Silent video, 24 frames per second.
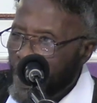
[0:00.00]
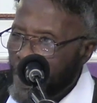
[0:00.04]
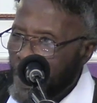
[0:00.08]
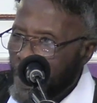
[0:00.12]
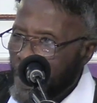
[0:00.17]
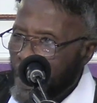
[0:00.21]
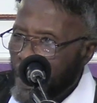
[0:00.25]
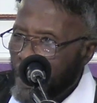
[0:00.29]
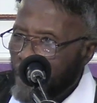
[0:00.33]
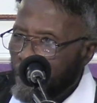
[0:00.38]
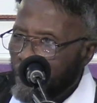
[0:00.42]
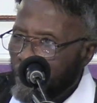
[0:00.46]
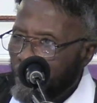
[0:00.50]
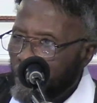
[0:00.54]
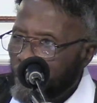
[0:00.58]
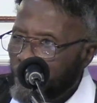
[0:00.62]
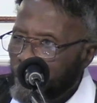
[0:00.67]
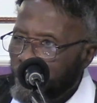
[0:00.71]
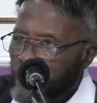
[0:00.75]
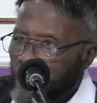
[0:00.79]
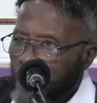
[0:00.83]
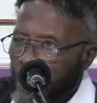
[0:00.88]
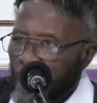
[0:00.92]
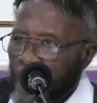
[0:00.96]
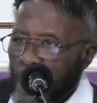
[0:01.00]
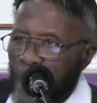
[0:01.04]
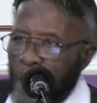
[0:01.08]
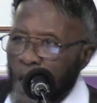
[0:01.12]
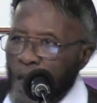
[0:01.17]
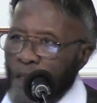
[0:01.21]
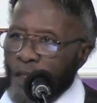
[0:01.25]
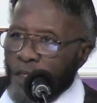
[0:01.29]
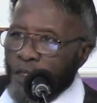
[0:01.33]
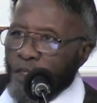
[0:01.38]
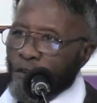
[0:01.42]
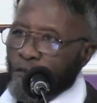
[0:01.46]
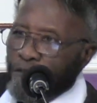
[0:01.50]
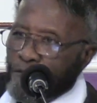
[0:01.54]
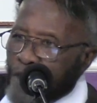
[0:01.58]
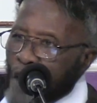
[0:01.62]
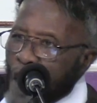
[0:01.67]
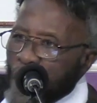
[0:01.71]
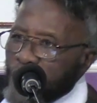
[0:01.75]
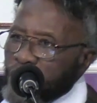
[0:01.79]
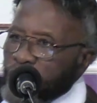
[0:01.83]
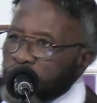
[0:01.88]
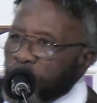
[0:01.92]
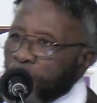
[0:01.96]
dominion.
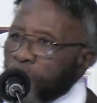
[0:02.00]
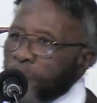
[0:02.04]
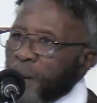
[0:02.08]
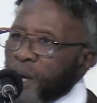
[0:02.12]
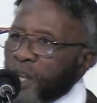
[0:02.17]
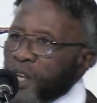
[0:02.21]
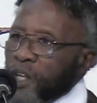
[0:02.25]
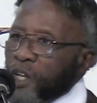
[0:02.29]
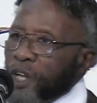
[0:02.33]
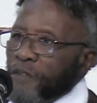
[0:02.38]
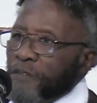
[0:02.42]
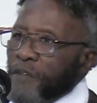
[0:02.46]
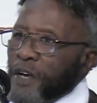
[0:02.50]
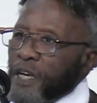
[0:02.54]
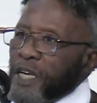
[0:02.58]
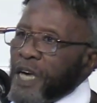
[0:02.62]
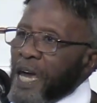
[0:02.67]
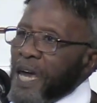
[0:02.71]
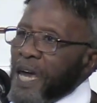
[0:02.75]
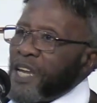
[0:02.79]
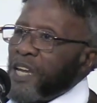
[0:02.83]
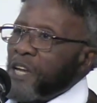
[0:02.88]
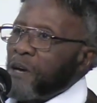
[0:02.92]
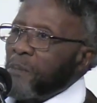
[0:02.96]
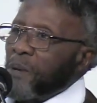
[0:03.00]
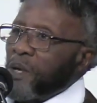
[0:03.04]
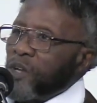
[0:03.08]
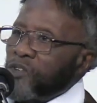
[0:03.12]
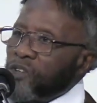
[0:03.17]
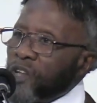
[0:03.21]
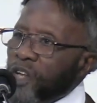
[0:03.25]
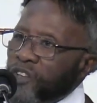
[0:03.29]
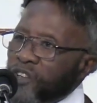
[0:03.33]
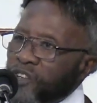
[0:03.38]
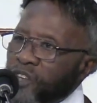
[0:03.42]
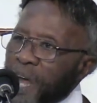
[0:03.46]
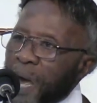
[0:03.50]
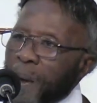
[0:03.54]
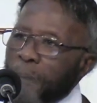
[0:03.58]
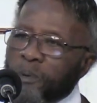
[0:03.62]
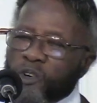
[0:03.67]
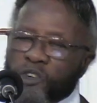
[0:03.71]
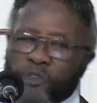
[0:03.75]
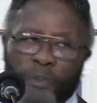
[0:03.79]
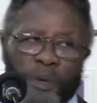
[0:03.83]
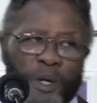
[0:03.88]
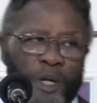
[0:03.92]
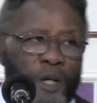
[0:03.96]
The first dominion of the kingdom is the
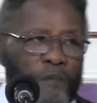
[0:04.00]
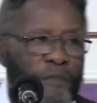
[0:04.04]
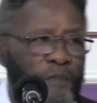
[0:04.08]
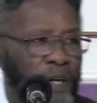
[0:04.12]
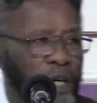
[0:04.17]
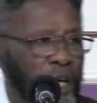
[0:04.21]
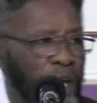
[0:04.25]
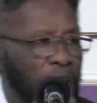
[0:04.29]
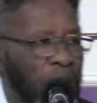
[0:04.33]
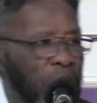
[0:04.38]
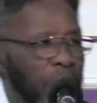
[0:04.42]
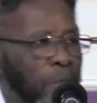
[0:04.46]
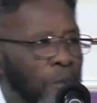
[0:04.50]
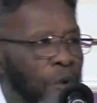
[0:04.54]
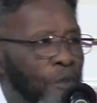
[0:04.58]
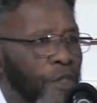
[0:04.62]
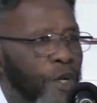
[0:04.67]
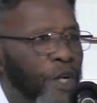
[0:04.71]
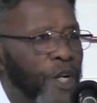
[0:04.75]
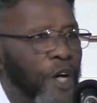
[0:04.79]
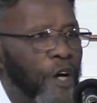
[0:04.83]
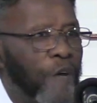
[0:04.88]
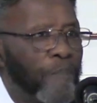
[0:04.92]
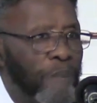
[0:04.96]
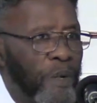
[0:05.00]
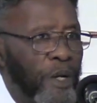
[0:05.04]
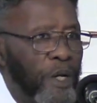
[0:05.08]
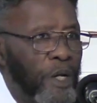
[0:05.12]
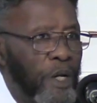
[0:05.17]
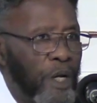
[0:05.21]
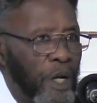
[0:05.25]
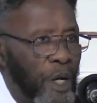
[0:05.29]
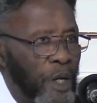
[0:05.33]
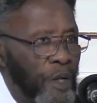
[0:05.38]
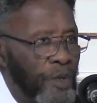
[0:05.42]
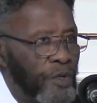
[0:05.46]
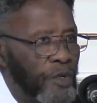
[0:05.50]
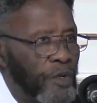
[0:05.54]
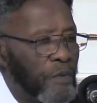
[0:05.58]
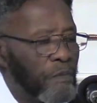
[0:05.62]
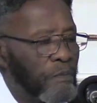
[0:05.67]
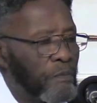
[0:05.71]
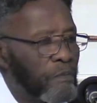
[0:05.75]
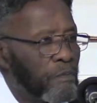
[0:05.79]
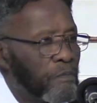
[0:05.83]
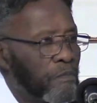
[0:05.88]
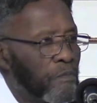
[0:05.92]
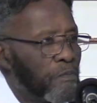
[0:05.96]
establishment of the kingdom on the day of
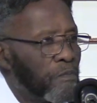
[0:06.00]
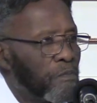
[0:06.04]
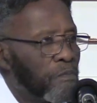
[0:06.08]
Pentecost.